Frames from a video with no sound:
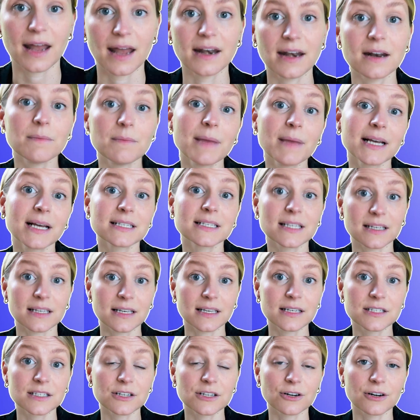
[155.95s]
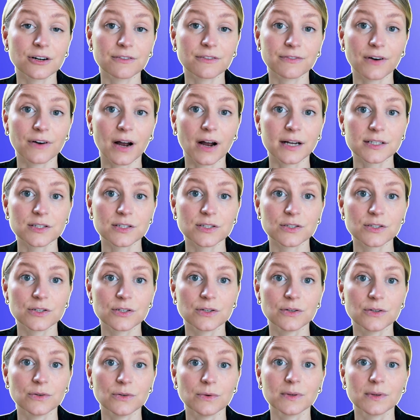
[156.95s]
And it makes it easier for us
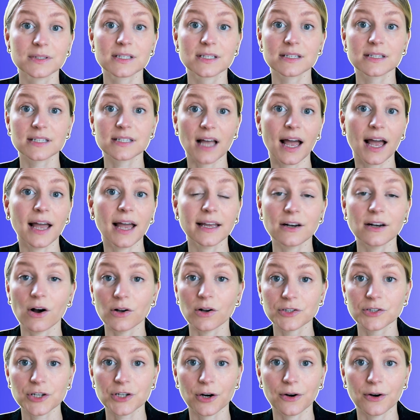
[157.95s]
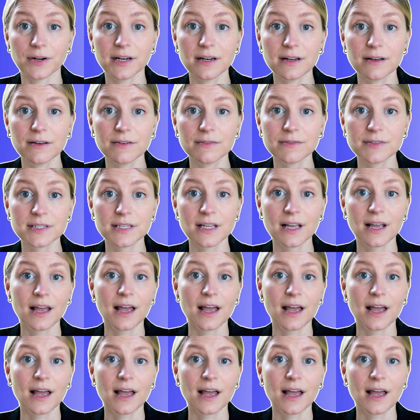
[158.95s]
to design alternatives